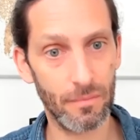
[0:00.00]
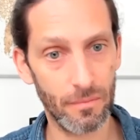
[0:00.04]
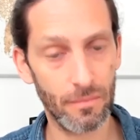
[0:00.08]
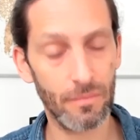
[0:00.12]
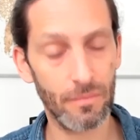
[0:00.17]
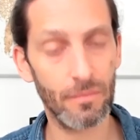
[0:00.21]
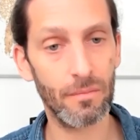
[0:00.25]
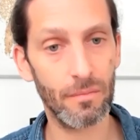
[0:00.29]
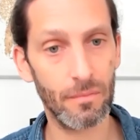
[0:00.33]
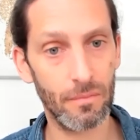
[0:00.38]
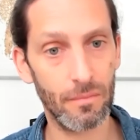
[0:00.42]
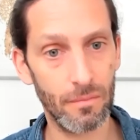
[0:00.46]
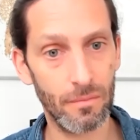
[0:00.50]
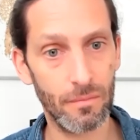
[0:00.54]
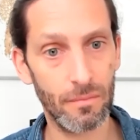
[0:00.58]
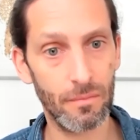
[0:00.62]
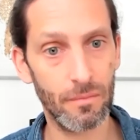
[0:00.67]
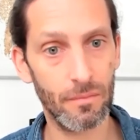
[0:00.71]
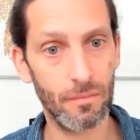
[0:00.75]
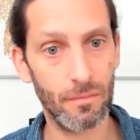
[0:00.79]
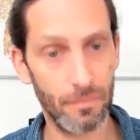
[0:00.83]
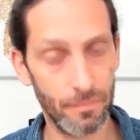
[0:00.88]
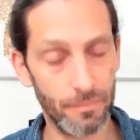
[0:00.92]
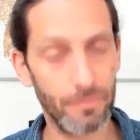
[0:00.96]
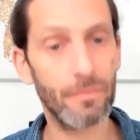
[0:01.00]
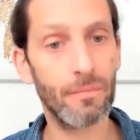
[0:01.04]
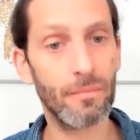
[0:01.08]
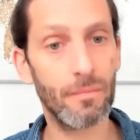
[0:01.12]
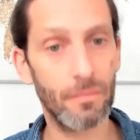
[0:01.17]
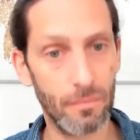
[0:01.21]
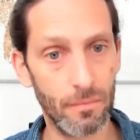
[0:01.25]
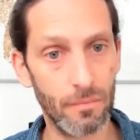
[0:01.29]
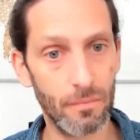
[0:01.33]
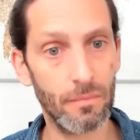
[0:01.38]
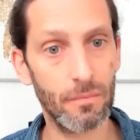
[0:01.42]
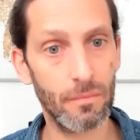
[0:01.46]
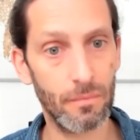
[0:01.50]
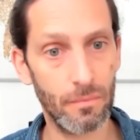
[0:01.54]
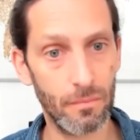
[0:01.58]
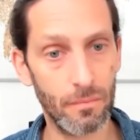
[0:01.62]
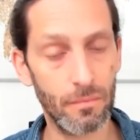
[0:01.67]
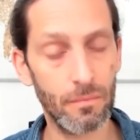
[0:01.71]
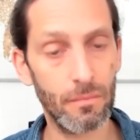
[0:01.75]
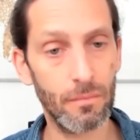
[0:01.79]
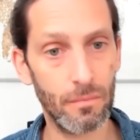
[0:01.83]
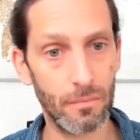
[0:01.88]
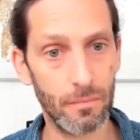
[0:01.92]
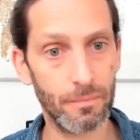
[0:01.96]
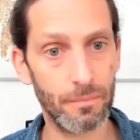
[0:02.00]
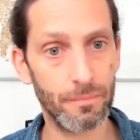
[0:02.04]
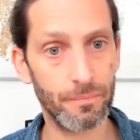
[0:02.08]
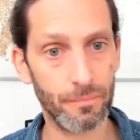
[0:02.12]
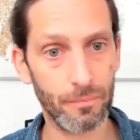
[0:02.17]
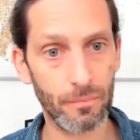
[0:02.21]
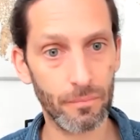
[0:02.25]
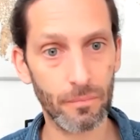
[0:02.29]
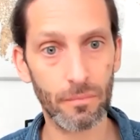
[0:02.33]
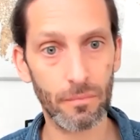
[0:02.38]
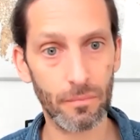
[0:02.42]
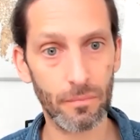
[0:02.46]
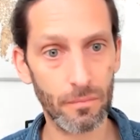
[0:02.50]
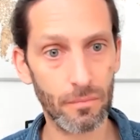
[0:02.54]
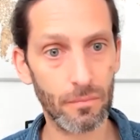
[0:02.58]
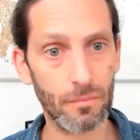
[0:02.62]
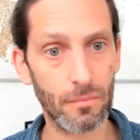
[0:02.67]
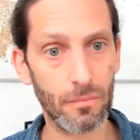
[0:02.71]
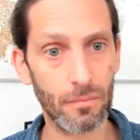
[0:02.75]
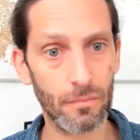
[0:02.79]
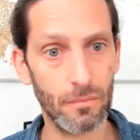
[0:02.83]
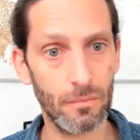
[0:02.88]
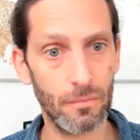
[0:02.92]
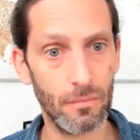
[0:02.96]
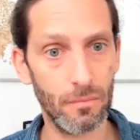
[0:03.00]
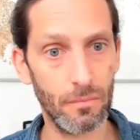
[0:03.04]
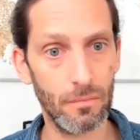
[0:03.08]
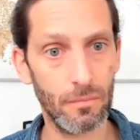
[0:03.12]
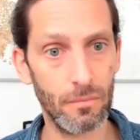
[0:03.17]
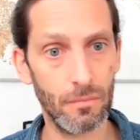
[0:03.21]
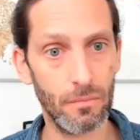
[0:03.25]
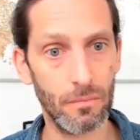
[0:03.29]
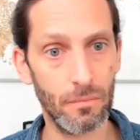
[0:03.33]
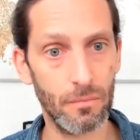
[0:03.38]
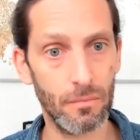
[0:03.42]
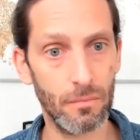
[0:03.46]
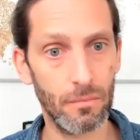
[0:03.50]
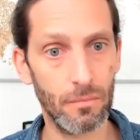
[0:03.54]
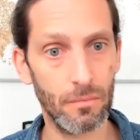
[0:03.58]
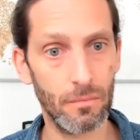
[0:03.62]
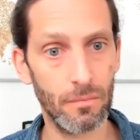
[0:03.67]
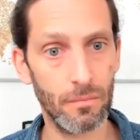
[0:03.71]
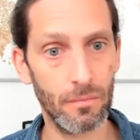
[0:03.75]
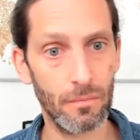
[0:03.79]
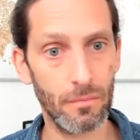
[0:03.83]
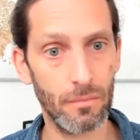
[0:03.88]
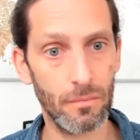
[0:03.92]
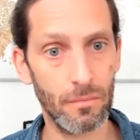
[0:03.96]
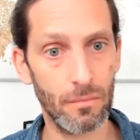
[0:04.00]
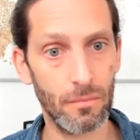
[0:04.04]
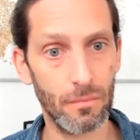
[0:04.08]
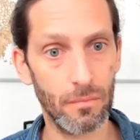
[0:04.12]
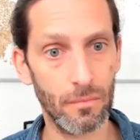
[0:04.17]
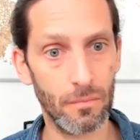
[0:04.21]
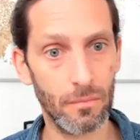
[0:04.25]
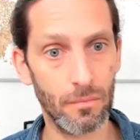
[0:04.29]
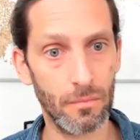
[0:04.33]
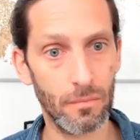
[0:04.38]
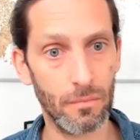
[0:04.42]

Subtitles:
(silent)